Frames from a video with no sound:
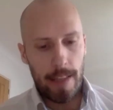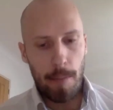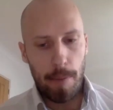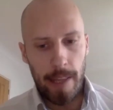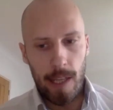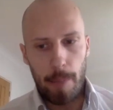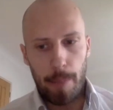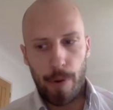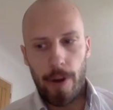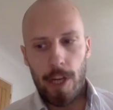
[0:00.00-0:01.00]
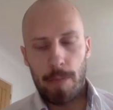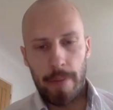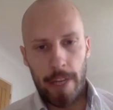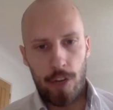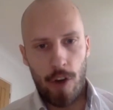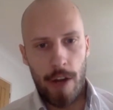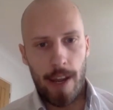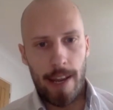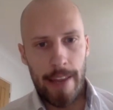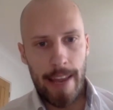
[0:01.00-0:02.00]
the blended approach, but they're trying
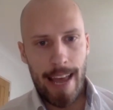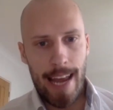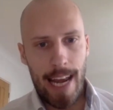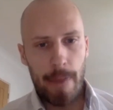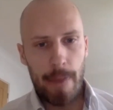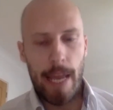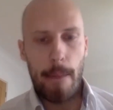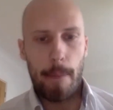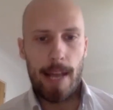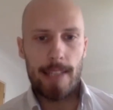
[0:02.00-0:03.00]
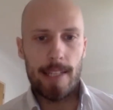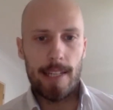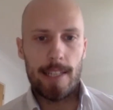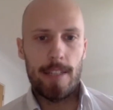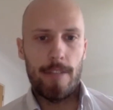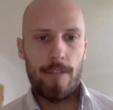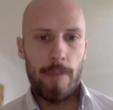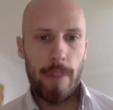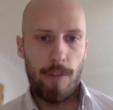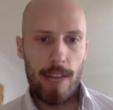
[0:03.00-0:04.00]
to they're eliminating plastics
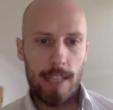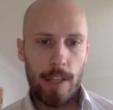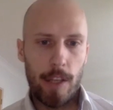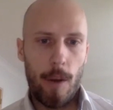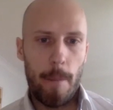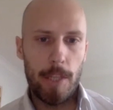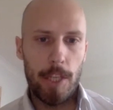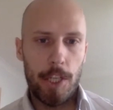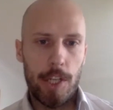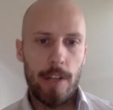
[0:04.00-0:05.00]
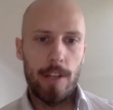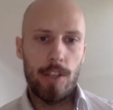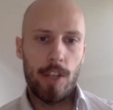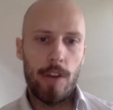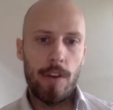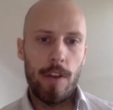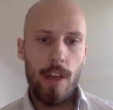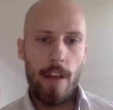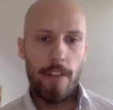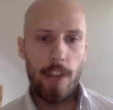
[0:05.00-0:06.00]
from the rest of the composition. So
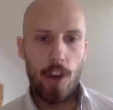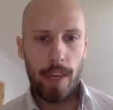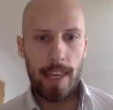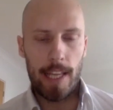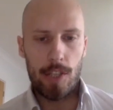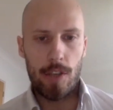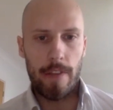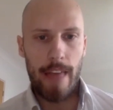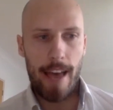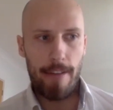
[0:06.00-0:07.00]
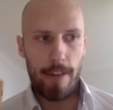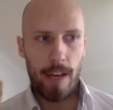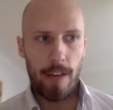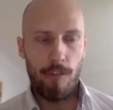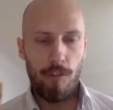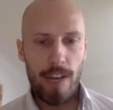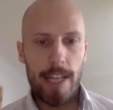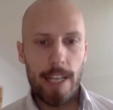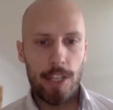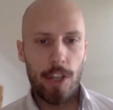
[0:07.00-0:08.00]
they're looking into that kind of
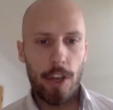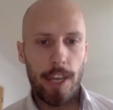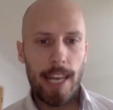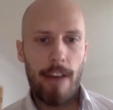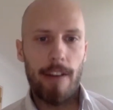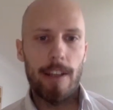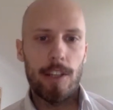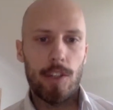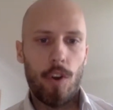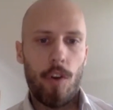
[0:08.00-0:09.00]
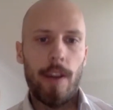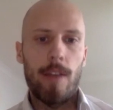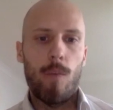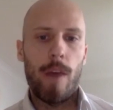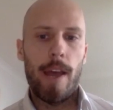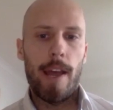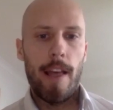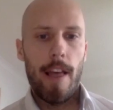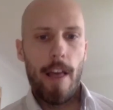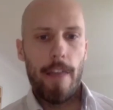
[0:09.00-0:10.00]
really circularity story where
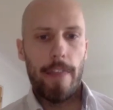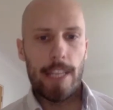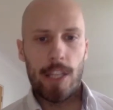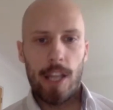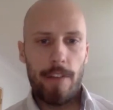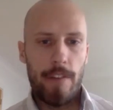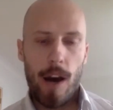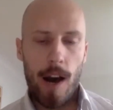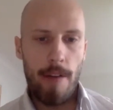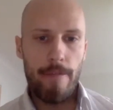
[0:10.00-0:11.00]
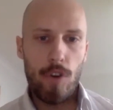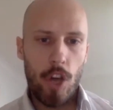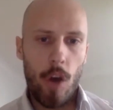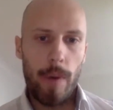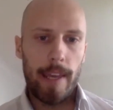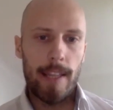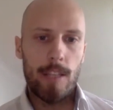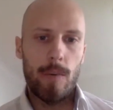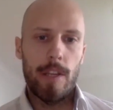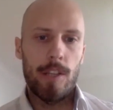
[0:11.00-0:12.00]
there's nothing harmful going
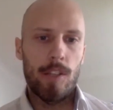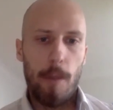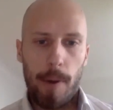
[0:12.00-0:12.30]
into it. Okay. There's no